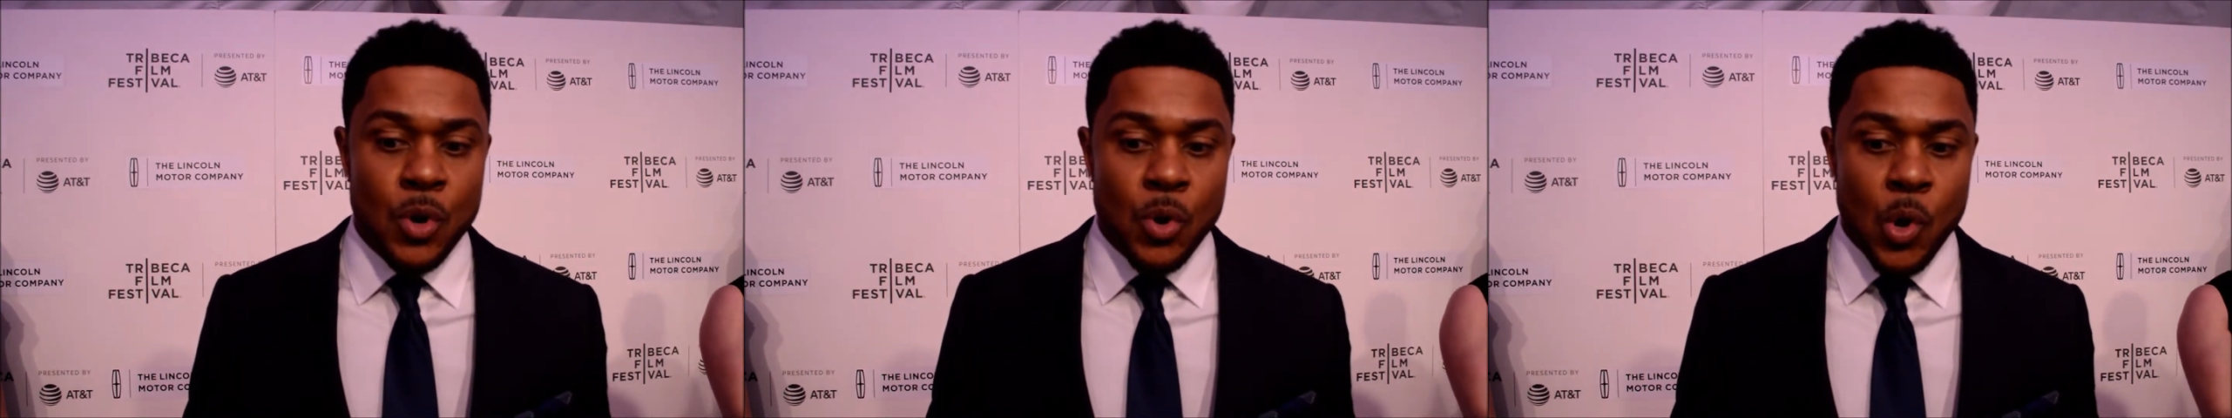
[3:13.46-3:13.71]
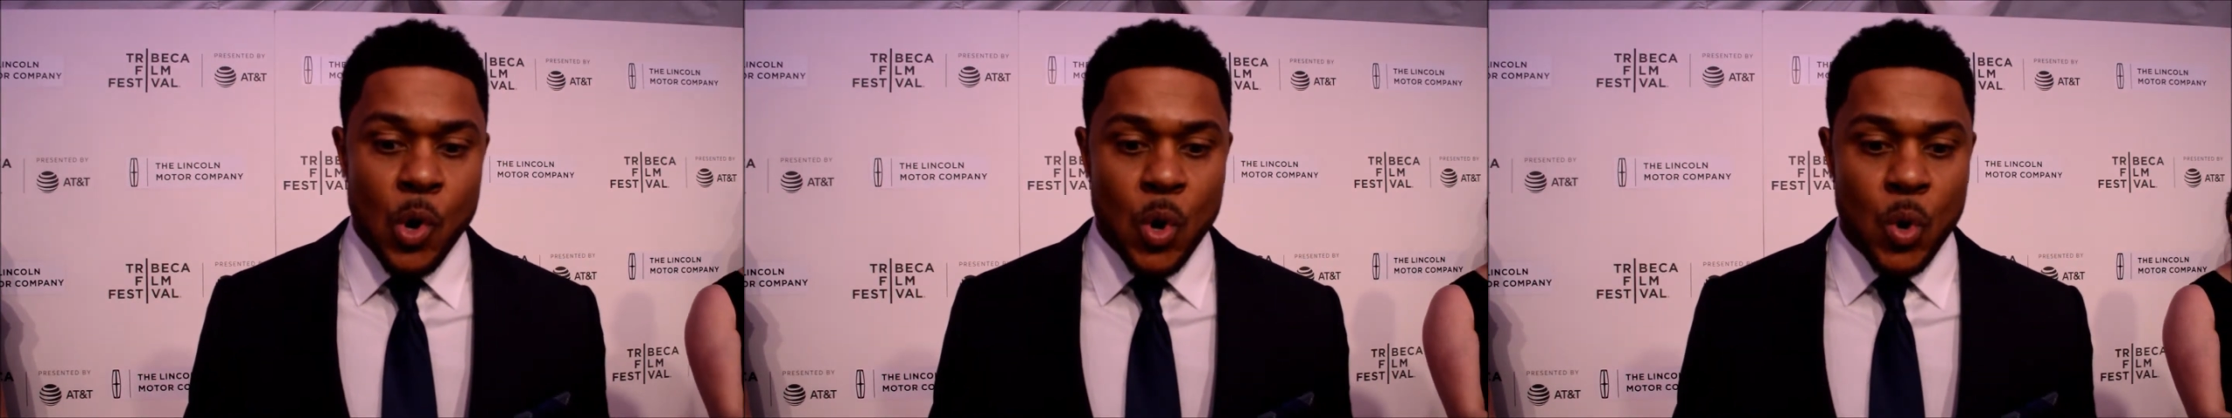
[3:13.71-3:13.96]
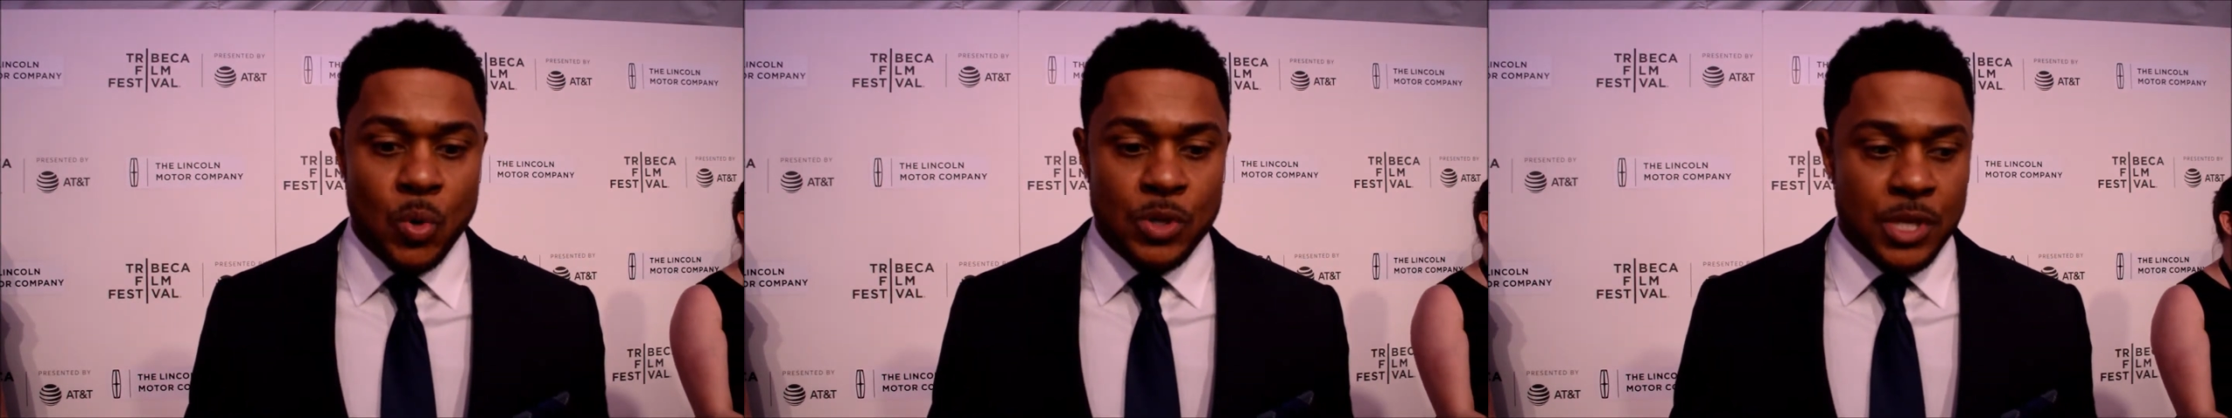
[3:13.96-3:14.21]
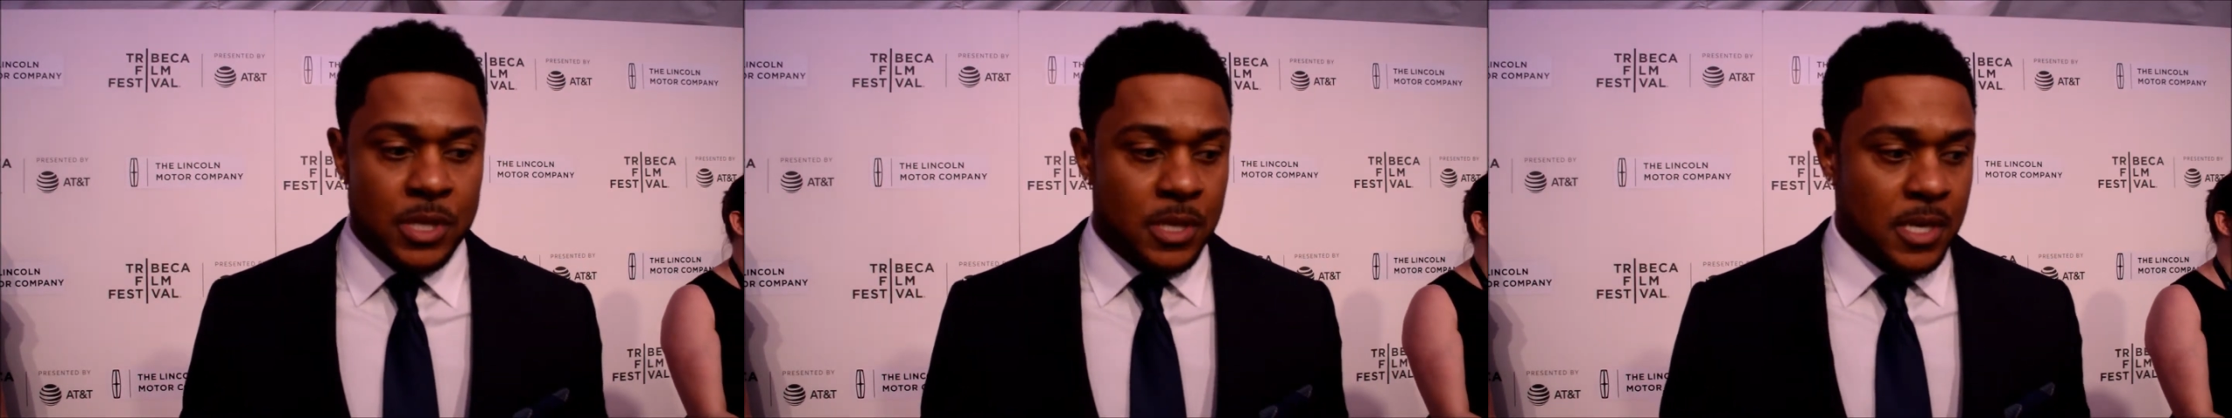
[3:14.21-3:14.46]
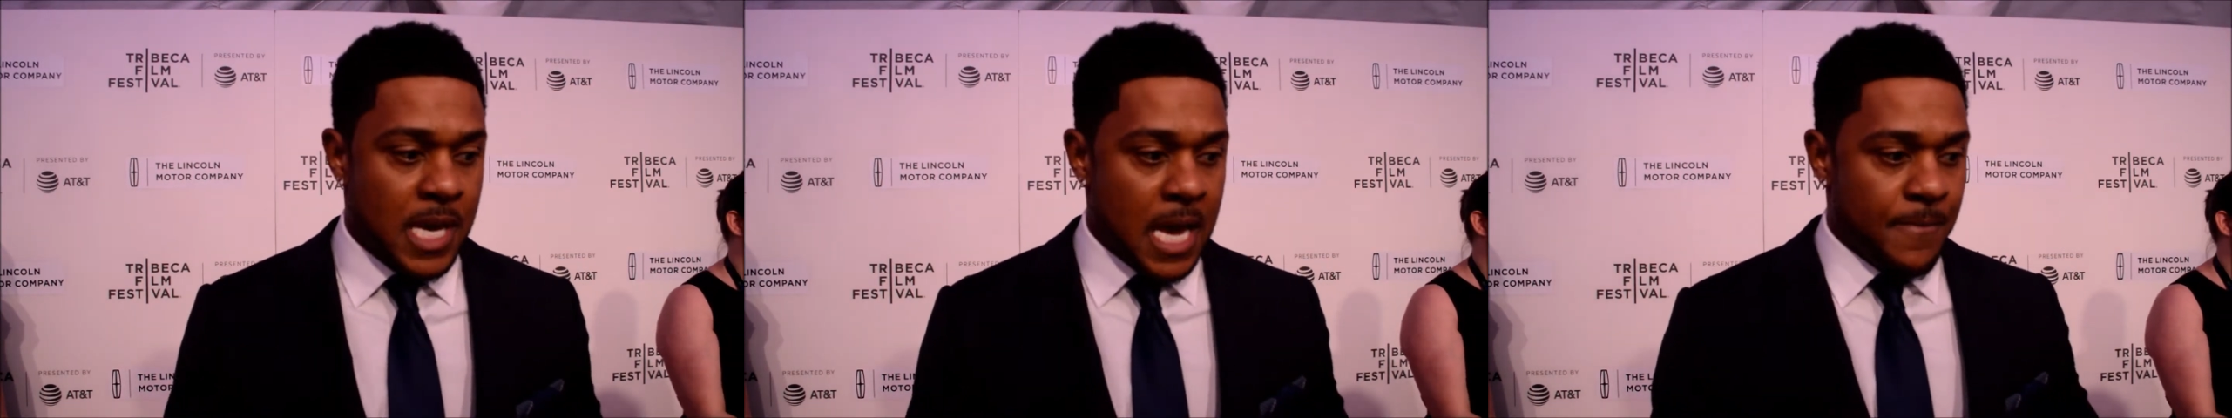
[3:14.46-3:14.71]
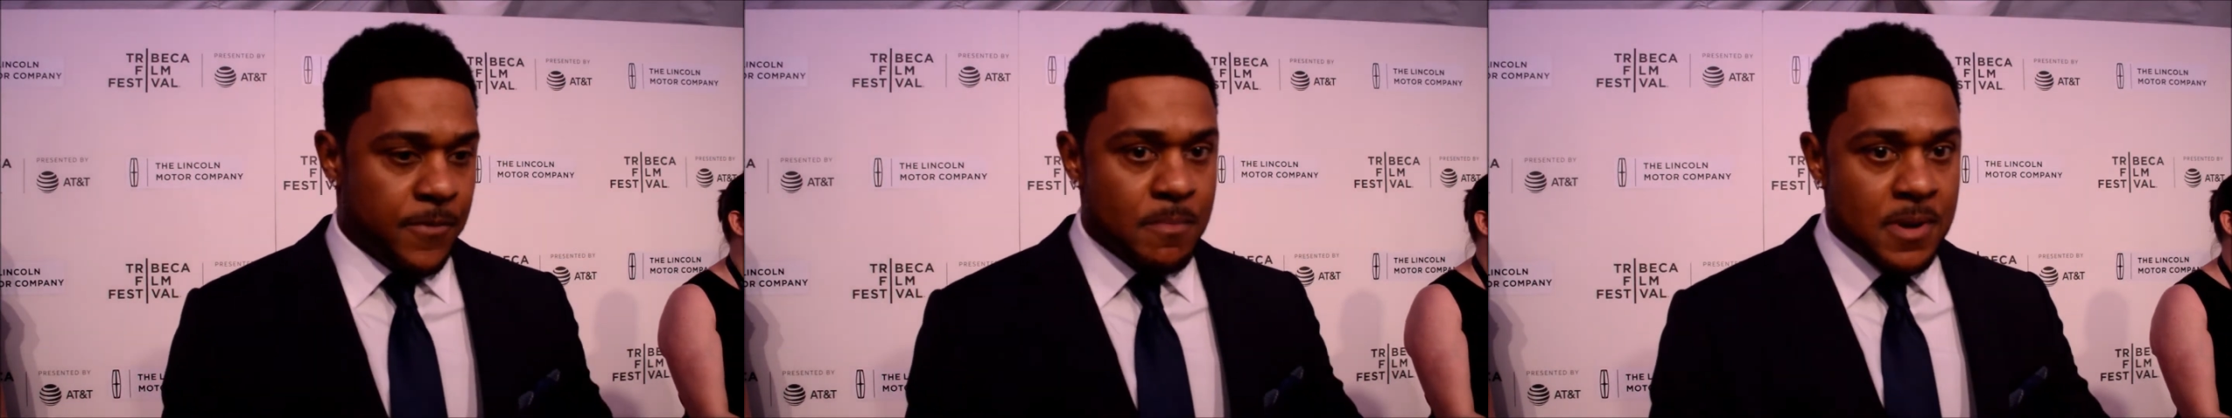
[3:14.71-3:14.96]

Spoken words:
who came from